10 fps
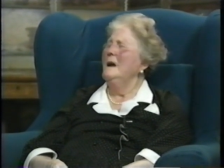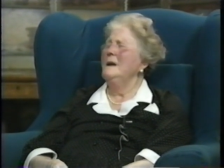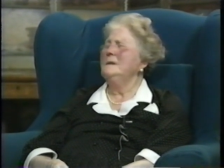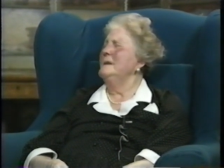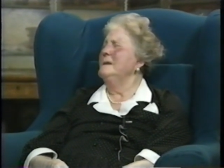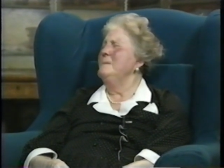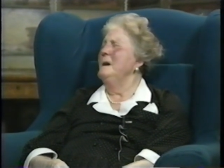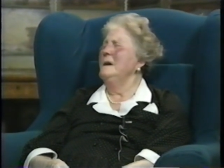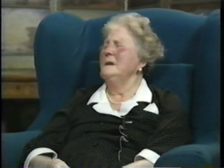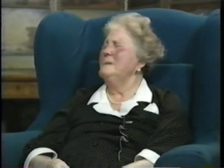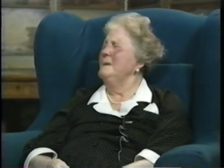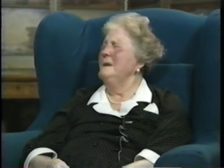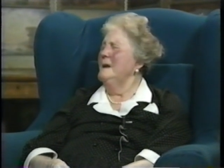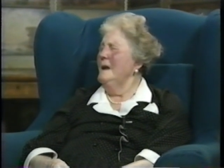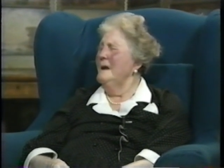I said to my husband
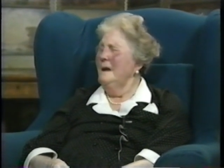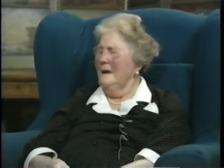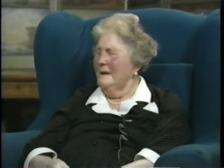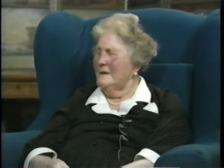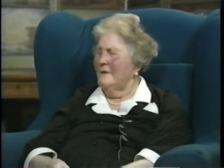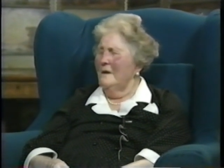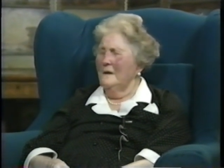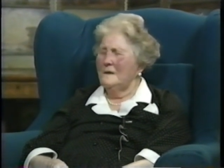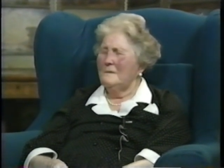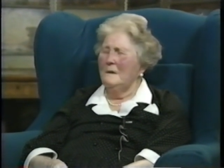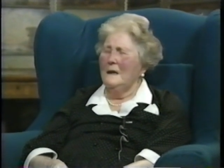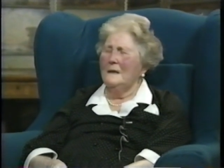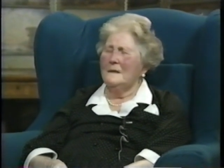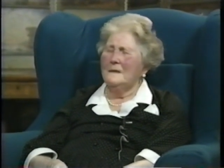then, it's Francoise.